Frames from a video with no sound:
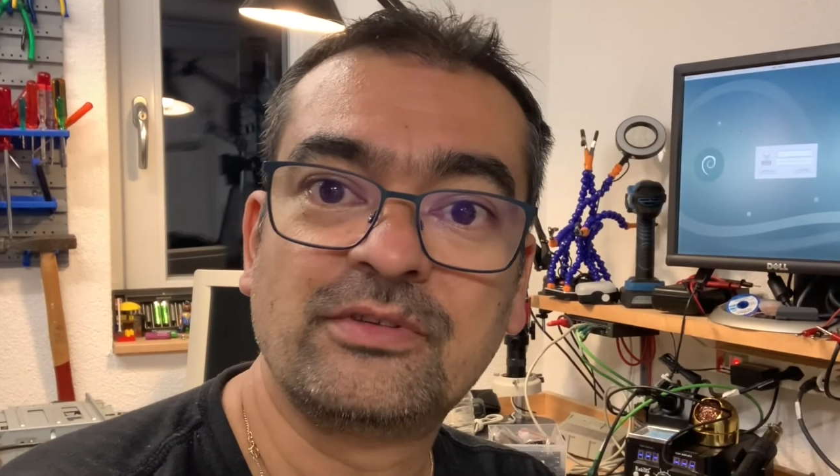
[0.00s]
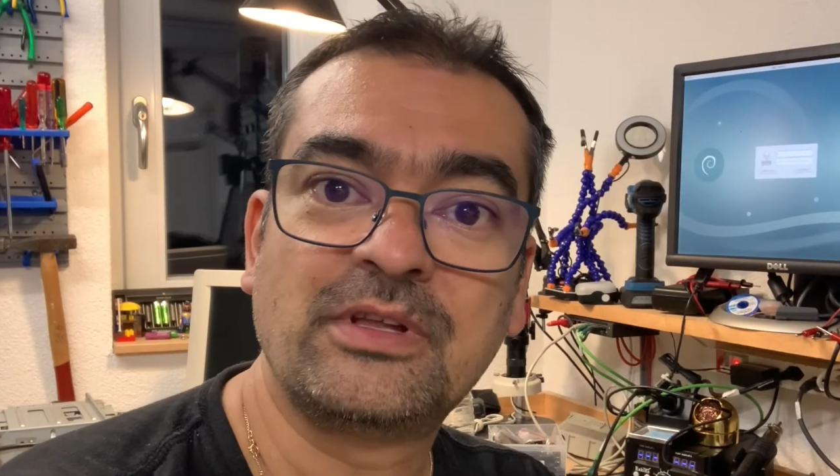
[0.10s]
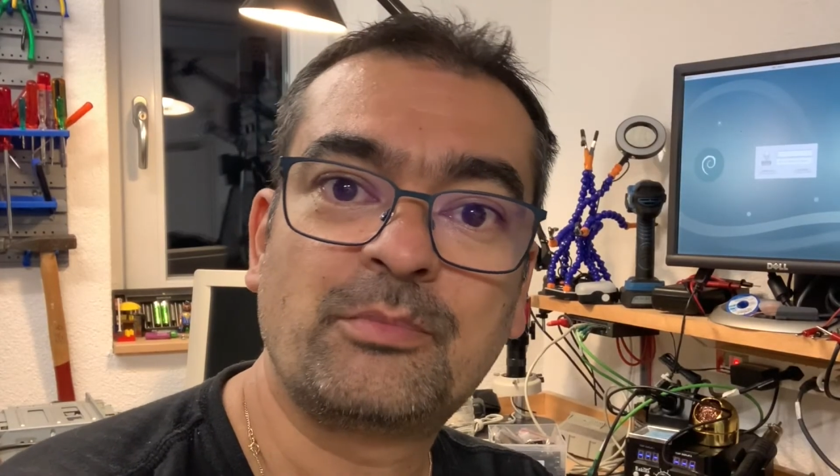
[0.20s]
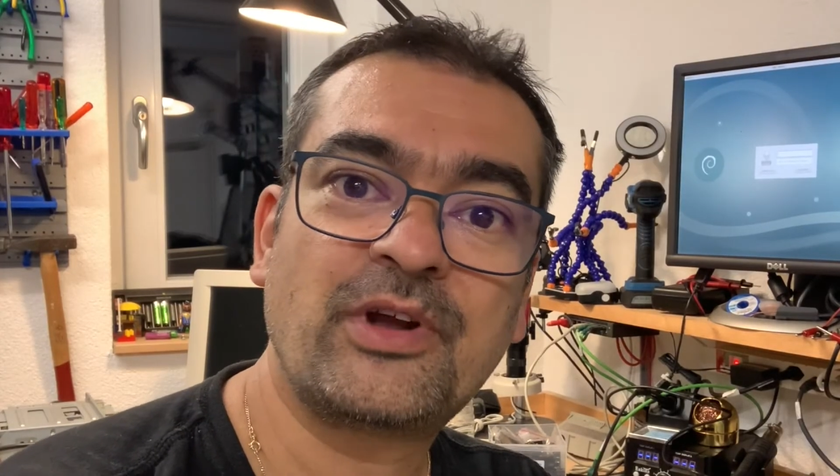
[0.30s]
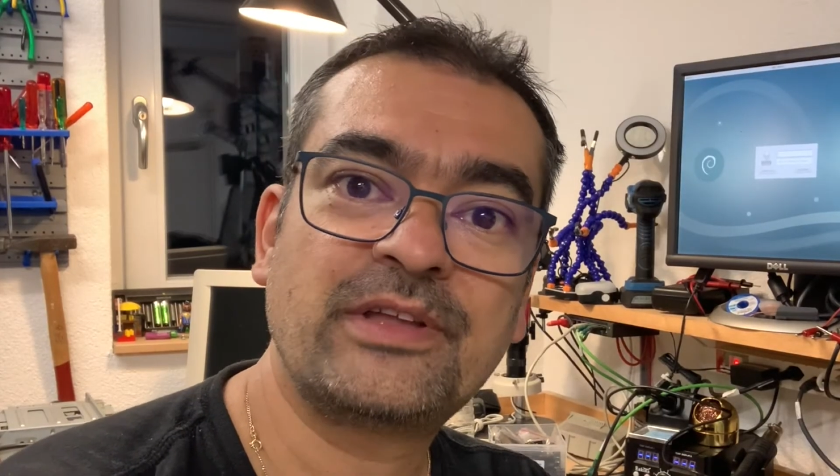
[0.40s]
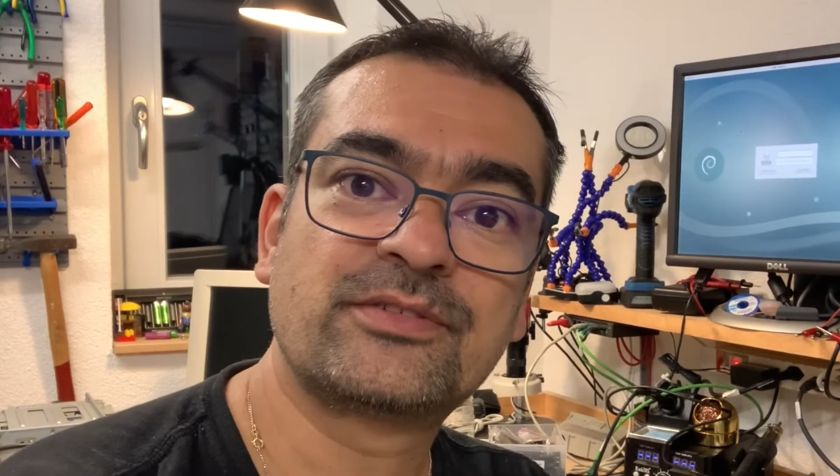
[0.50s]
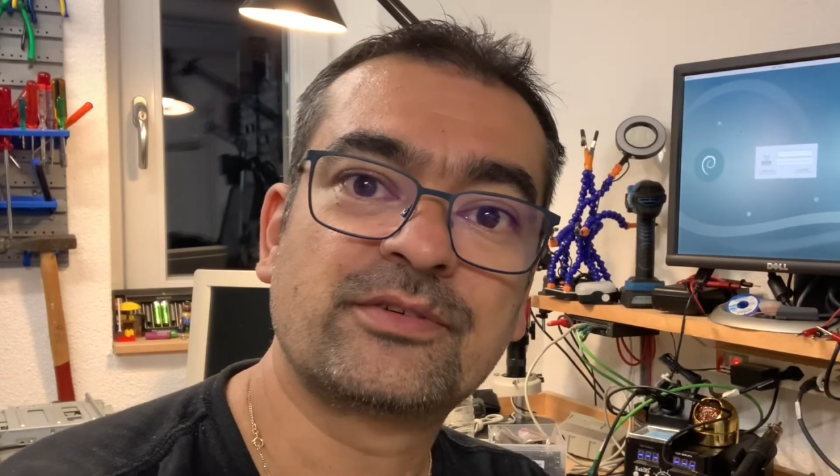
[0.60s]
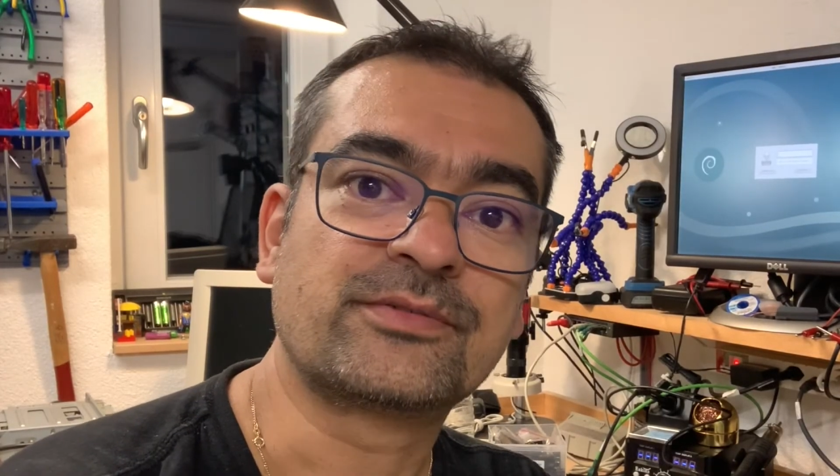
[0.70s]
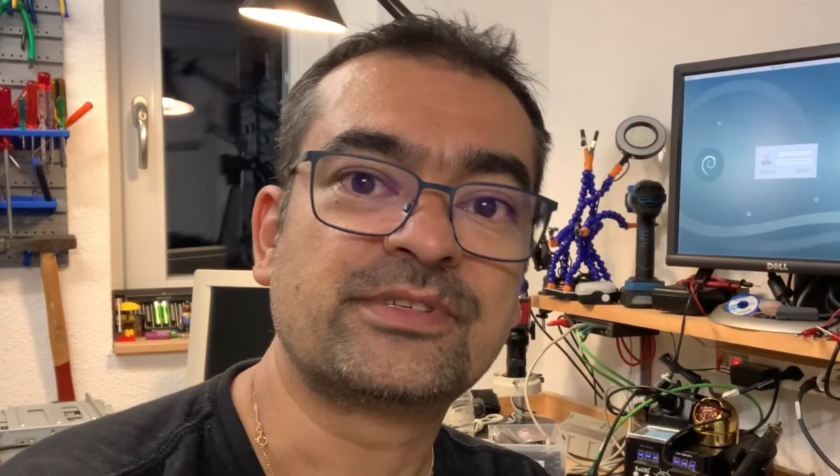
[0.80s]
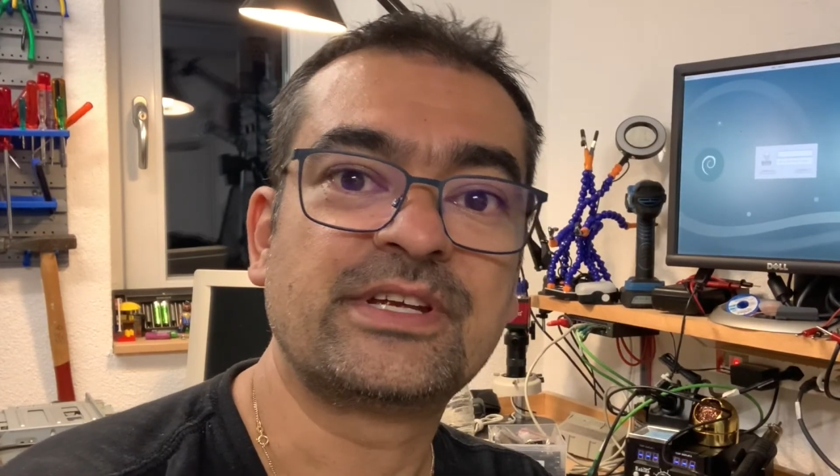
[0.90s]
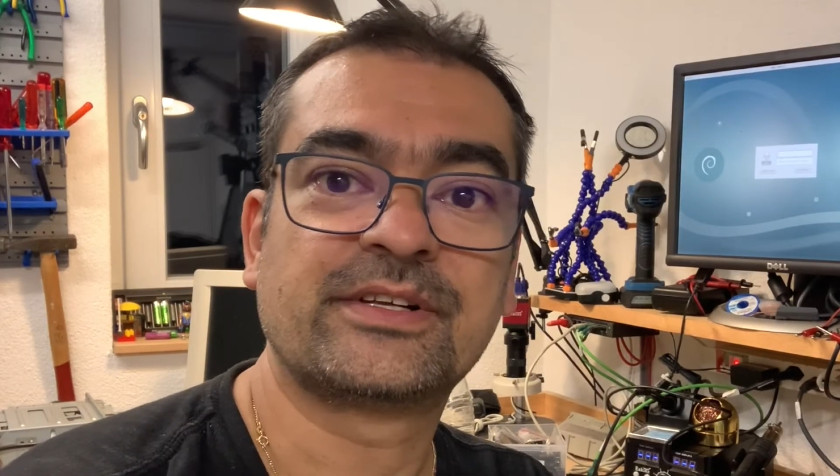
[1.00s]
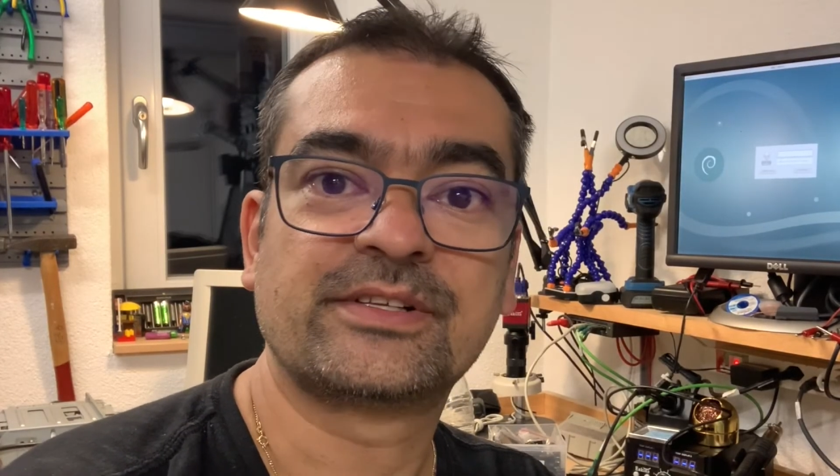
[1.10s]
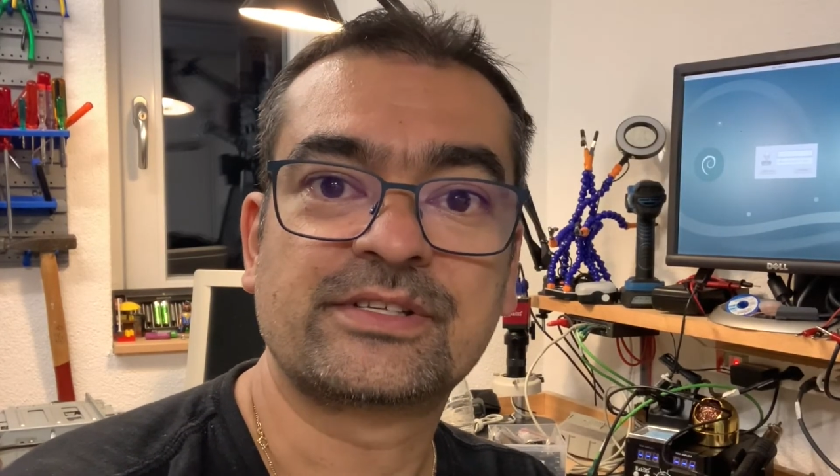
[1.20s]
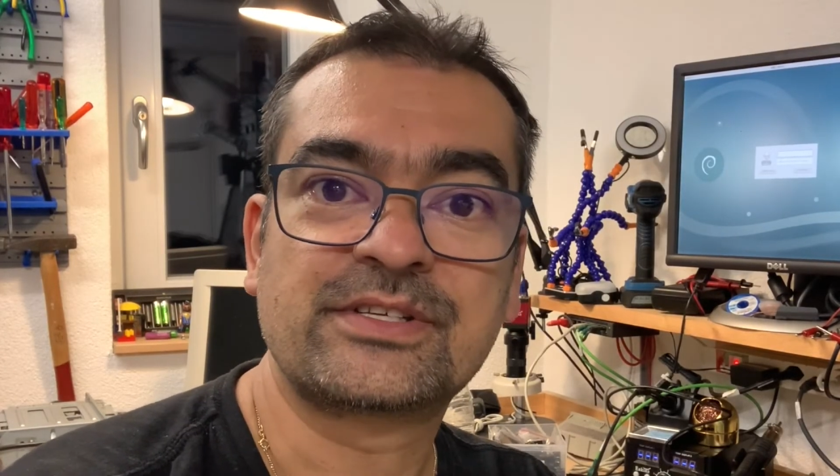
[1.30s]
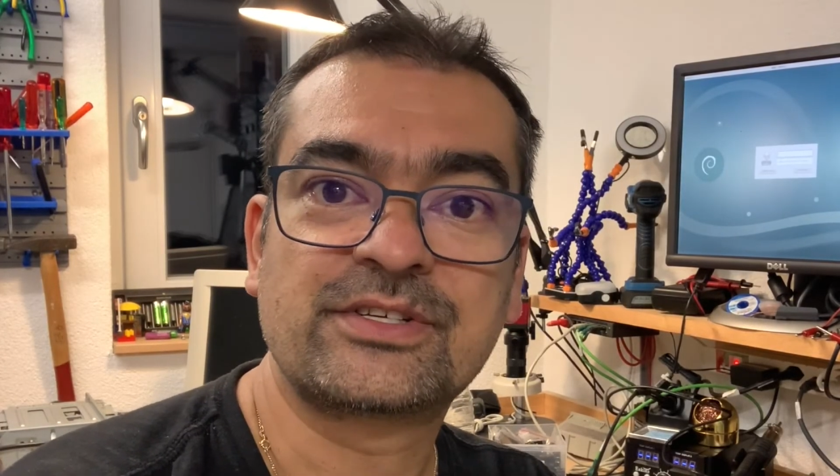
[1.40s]
librettos
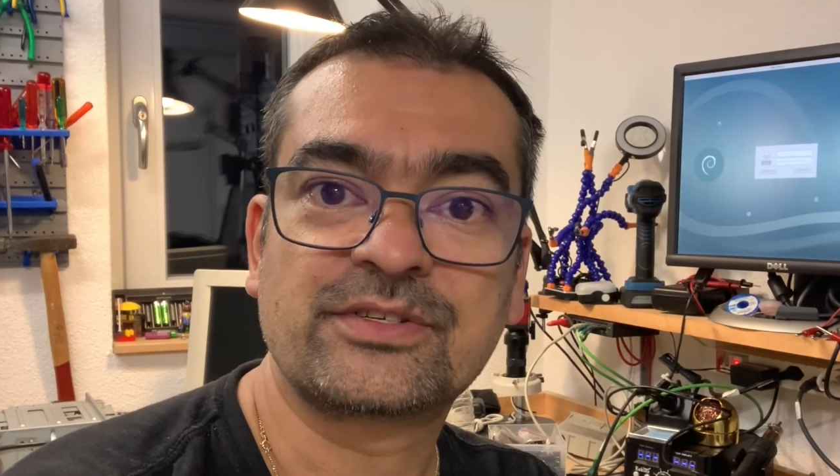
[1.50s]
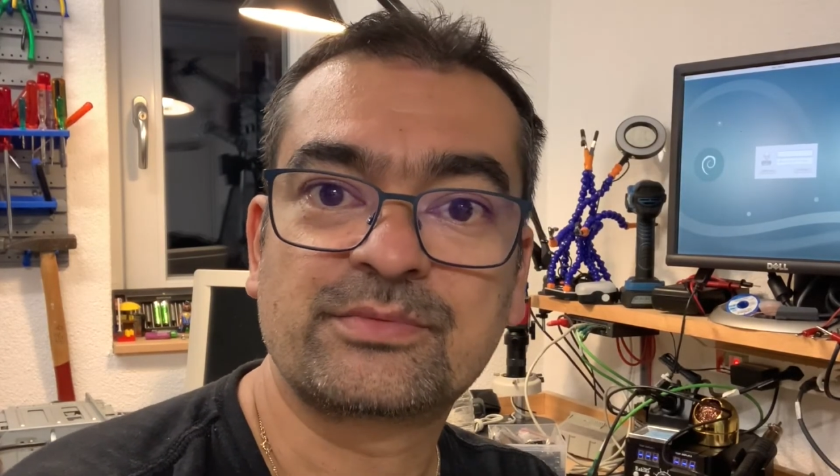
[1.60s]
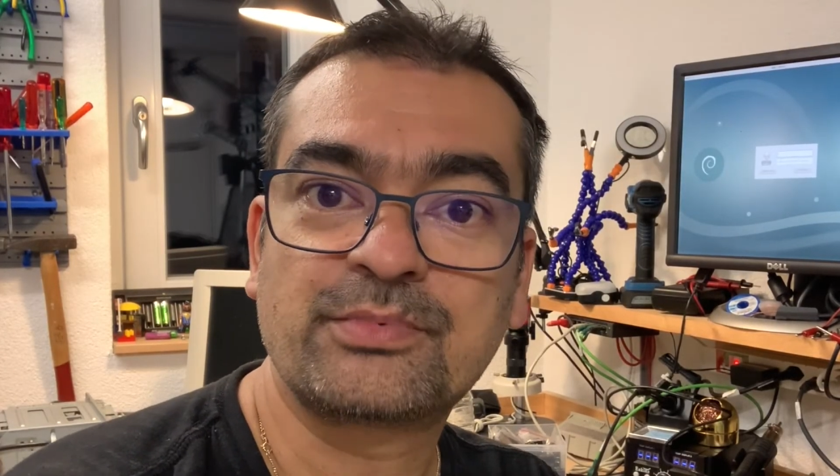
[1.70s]
yields just